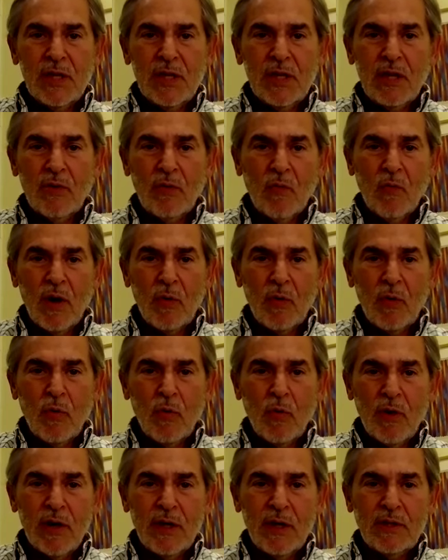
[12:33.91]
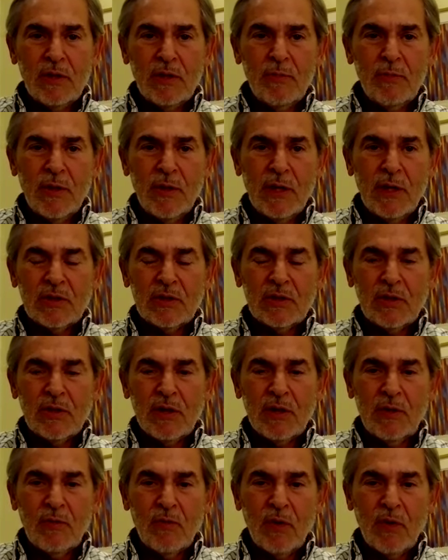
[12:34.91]
didn't want to worry too much,
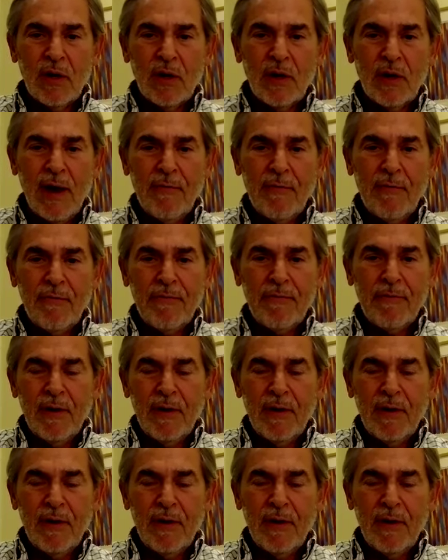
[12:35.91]
didn't want to have